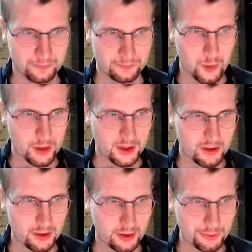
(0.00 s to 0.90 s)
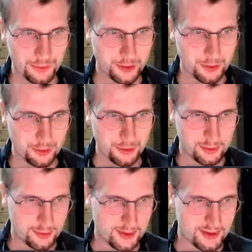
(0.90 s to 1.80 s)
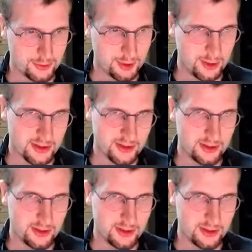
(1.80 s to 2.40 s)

You can configure your Postgres to always